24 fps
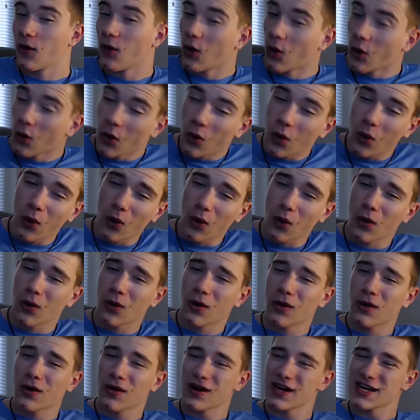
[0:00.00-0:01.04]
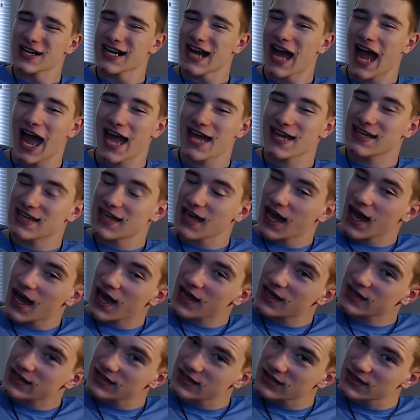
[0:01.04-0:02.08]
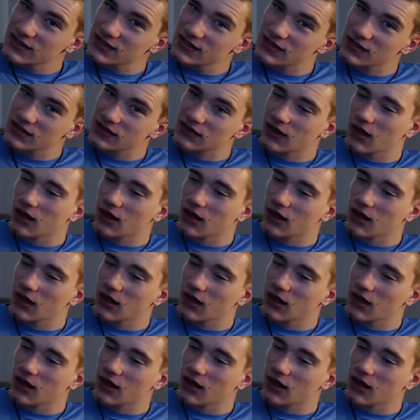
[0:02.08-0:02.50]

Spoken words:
Or, I guess,